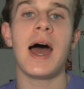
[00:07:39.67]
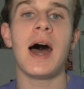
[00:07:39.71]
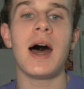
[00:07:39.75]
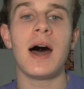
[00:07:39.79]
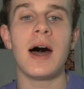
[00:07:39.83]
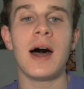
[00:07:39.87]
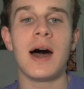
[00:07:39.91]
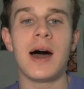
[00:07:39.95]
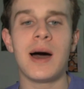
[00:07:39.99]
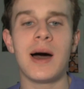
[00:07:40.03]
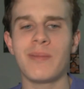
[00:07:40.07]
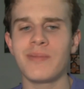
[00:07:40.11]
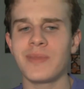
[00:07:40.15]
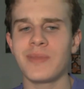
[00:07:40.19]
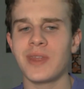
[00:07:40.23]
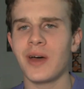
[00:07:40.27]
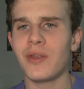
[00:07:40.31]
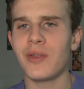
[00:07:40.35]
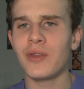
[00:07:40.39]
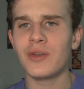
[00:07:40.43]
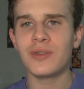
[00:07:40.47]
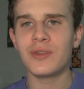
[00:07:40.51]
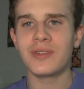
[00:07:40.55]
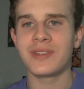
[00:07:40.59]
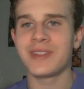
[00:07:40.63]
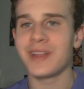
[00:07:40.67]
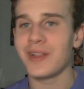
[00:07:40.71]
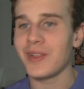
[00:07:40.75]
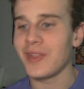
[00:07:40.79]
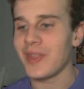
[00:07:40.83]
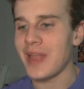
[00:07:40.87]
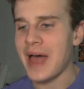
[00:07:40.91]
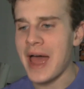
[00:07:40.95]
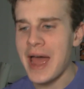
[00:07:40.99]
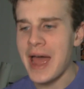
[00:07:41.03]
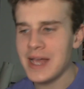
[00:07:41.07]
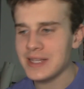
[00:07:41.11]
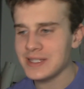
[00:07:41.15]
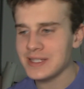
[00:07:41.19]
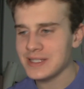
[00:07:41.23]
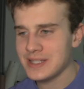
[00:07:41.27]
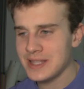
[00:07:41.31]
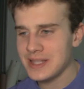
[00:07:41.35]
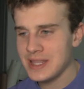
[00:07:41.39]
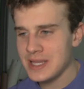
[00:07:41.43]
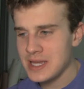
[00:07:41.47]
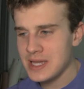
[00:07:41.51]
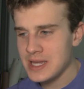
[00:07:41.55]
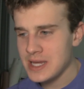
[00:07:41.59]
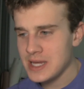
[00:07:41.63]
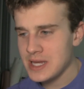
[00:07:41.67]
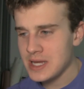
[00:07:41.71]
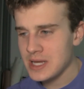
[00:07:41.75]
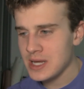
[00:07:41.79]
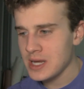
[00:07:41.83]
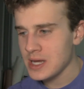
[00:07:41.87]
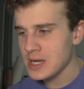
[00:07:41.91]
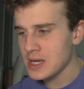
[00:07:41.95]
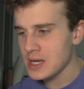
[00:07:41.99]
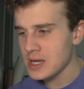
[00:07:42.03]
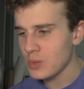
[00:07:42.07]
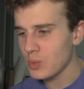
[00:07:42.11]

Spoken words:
The last thing